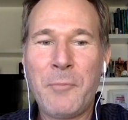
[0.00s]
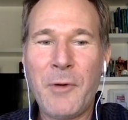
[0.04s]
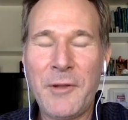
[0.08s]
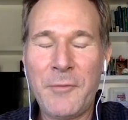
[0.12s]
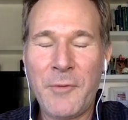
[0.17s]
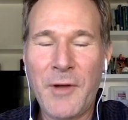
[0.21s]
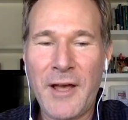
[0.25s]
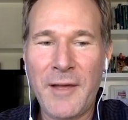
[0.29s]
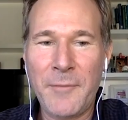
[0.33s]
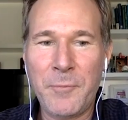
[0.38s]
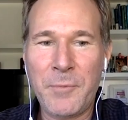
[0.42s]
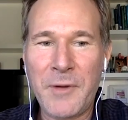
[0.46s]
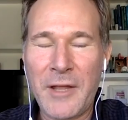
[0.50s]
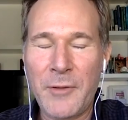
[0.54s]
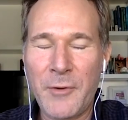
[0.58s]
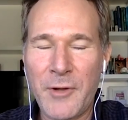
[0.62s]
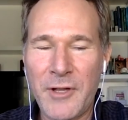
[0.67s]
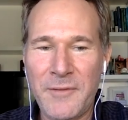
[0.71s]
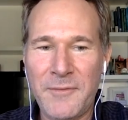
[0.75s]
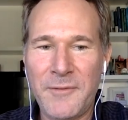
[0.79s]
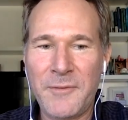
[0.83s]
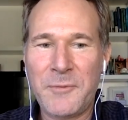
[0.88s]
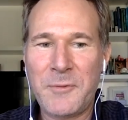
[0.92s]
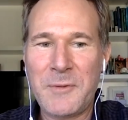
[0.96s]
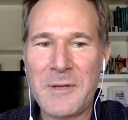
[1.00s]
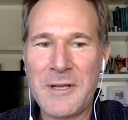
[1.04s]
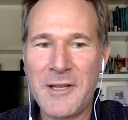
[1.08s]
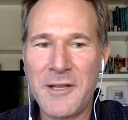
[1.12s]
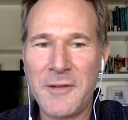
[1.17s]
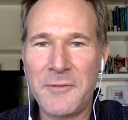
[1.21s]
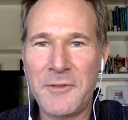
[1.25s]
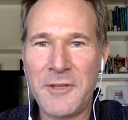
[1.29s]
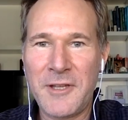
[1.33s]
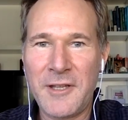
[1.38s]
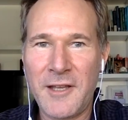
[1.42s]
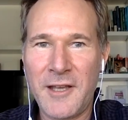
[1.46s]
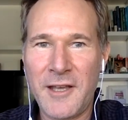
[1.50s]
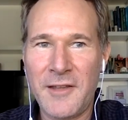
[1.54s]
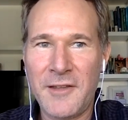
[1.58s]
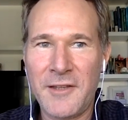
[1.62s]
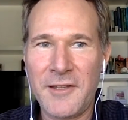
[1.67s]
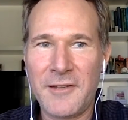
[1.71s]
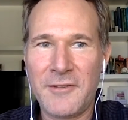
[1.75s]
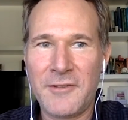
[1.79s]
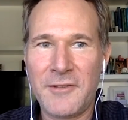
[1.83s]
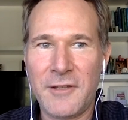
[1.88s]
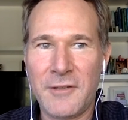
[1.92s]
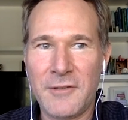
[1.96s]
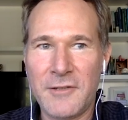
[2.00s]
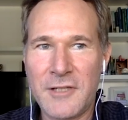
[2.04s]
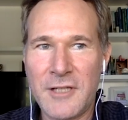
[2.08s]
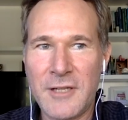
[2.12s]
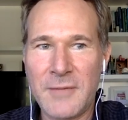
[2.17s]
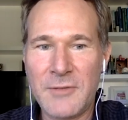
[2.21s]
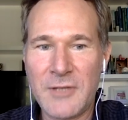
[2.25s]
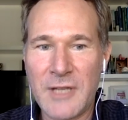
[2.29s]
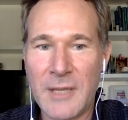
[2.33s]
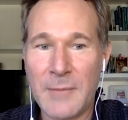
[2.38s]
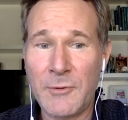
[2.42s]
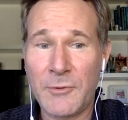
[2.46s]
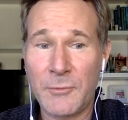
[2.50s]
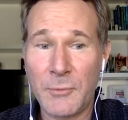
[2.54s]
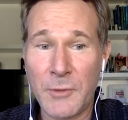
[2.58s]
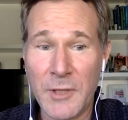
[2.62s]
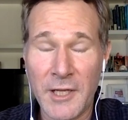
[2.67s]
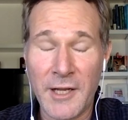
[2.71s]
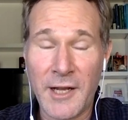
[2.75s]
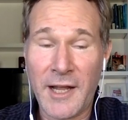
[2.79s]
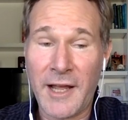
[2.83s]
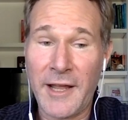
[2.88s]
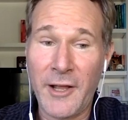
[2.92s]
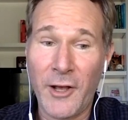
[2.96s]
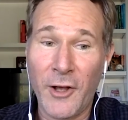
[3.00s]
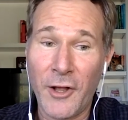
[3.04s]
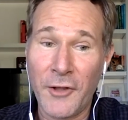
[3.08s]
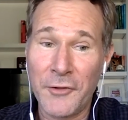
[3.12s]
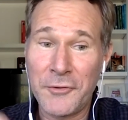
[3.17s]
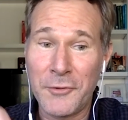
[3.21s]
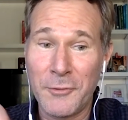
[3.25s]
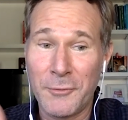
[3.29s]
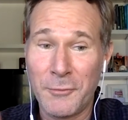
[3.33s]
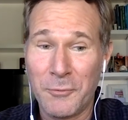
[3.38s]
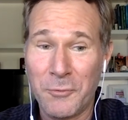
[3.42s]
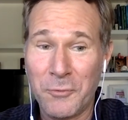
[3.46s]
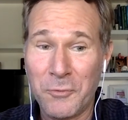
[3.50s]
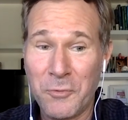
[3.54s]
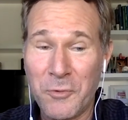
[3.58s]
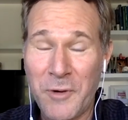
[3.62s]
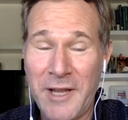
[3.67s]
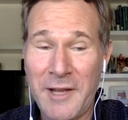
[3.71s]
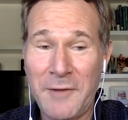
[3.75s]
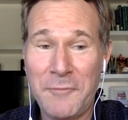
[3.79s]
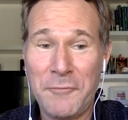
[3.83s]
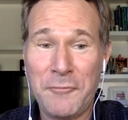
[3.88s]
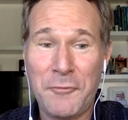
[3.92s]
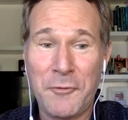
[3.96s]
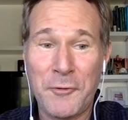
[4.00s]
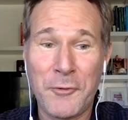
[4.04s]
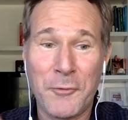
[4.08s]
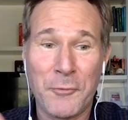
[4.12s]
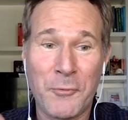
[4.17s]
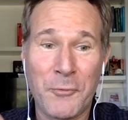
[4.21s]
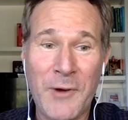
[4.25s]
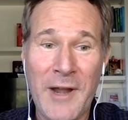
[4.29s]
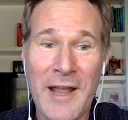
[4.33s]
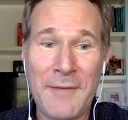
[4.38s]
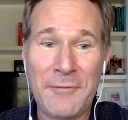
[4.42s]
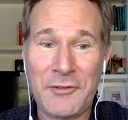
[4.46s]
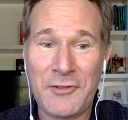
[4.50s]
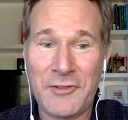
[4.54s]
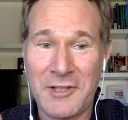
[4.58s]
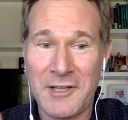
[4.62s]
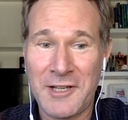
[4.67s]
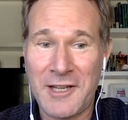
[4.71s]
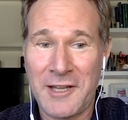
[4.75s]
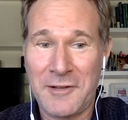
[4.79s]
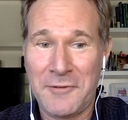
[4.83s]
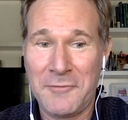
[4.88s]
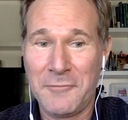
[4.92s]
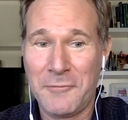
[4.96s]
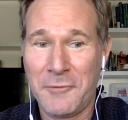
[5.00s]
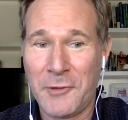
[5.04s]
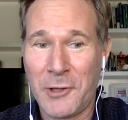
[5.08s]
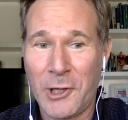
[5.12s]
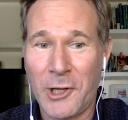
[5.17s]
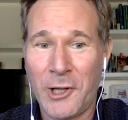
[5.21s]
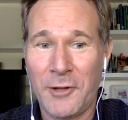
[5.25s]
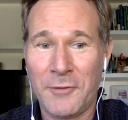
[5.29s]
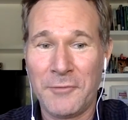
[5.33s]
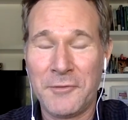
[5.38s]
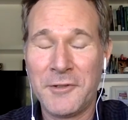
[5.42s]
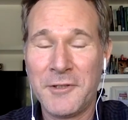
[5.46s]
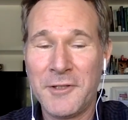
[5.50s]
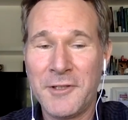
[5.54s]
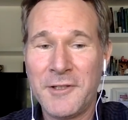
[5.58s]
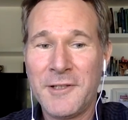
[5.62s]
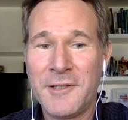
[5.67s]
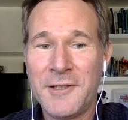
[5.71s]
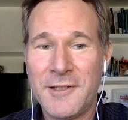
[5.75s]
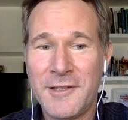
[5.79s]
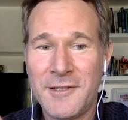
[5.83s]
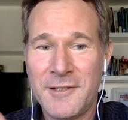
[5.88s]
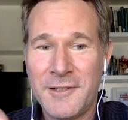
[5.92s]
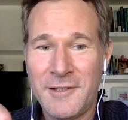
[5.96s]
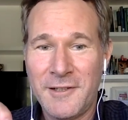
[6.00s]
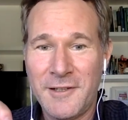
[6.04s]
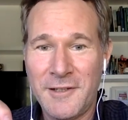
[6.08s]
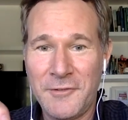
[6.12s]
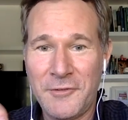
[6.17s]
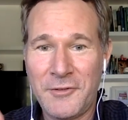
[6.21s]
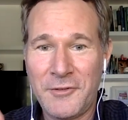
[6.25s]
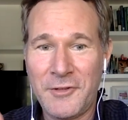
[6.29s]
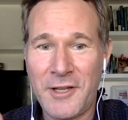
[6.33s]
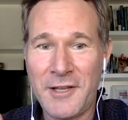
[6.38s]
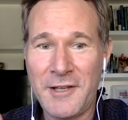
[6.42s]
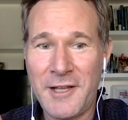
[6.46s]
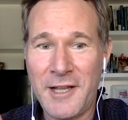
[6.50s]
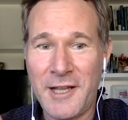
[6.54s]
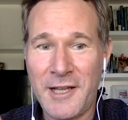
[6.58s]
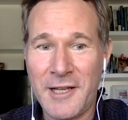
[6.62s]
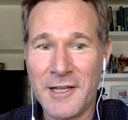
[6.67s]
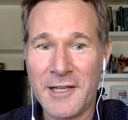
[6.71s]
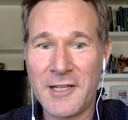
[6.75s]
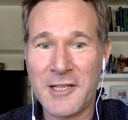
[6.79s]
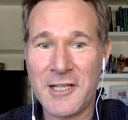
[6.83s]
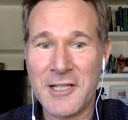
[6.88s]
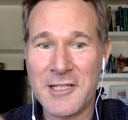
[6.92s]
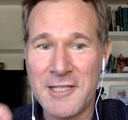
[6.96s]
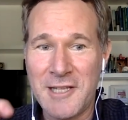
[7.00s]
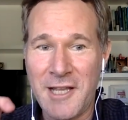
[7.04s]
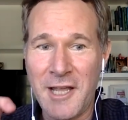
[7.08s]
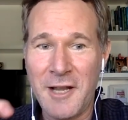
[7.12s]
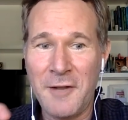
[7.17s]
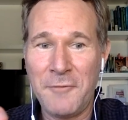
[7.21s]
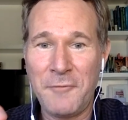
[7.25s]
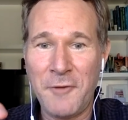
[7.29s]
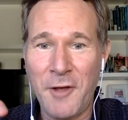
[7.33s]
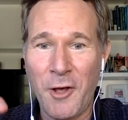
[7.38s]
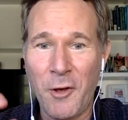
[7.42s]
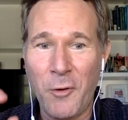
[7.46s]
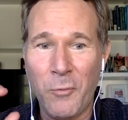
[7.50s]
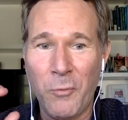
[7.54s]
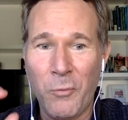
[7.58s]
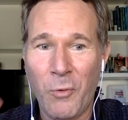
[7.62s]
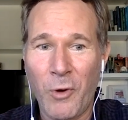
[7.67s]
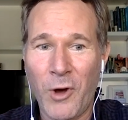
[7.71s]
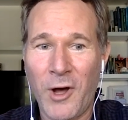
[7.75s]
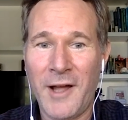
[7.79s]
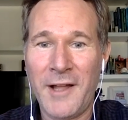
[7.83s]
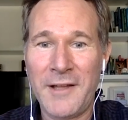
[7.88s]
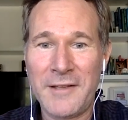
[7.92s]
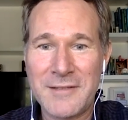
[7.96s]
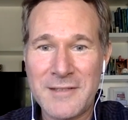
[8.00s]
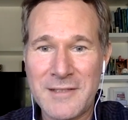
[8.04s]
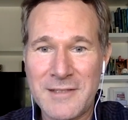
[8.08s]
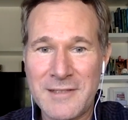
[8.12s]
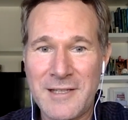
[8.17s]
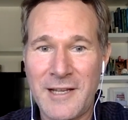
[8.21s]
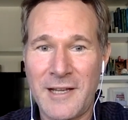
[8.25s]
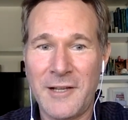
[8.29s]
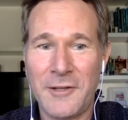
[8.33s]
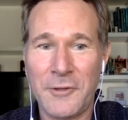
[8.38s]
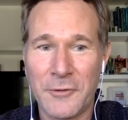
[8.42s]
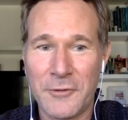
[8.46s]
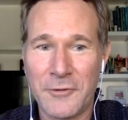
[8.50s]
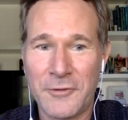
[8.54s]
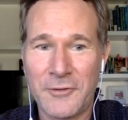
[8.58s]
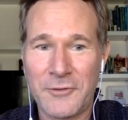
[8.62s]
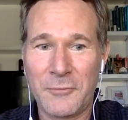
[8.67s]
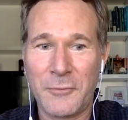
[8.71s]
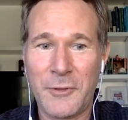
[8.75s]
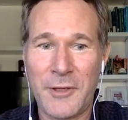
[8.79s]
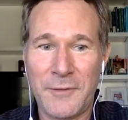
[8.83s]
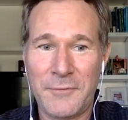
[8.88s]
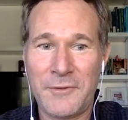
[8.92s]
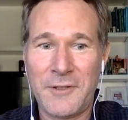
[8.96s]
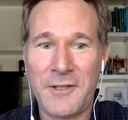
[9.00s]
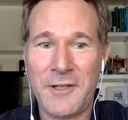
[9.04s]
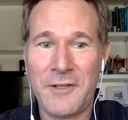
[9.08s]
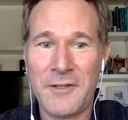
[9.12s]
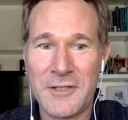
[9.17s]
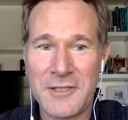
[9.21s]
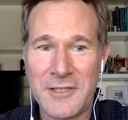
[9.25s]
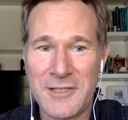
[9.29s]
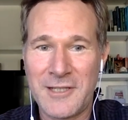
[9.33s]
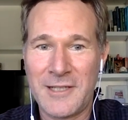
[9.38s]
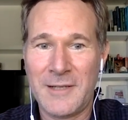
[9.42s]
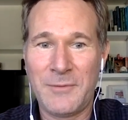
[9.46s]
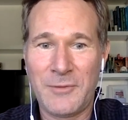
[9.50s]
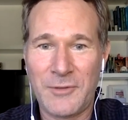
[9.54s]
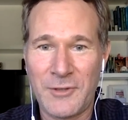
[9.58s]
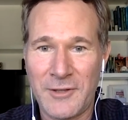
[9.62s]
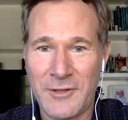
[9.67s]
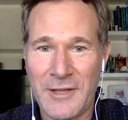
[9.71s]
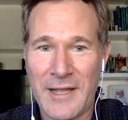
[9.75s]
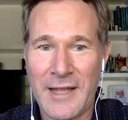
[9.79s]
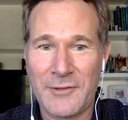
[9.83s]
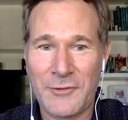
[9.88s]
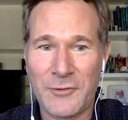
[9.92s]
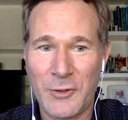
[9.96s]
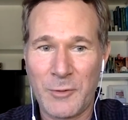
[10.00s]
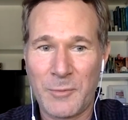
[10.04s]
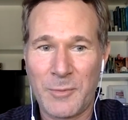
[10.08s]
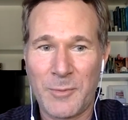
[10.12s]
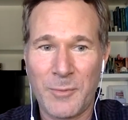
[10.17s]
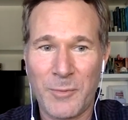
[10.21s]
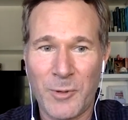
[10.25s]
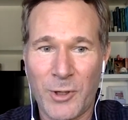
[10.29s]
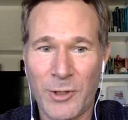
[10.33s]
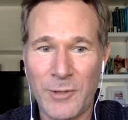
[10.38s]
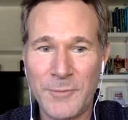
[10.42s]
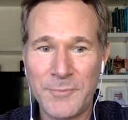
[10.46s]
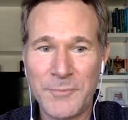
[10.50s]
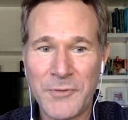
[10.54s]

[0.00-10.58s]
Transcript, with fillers: But I, by the way, speaking of the, uh, the the Chiefs game this weekend, I also wait for the refs to get involved on Sunday because the N F L wants Taylor Swift and the Chiefs in that Super Bowl.